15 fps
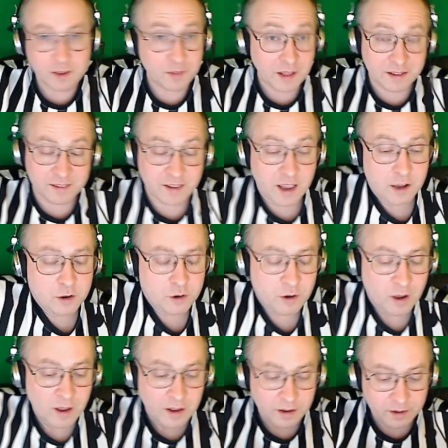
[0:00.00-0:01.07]
That skater
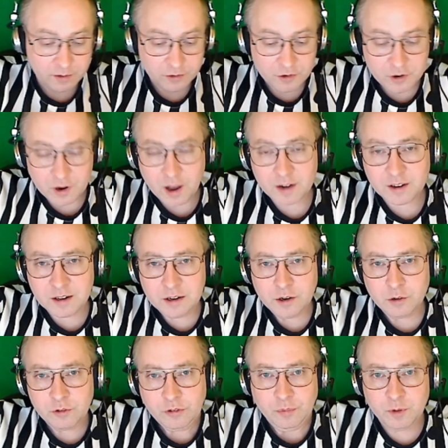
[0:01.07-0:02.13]
is not
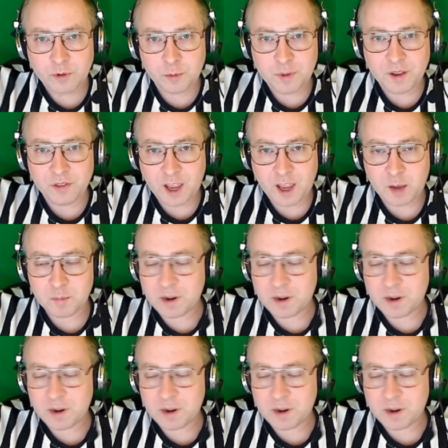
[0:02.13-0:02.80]
cleared to be in the game.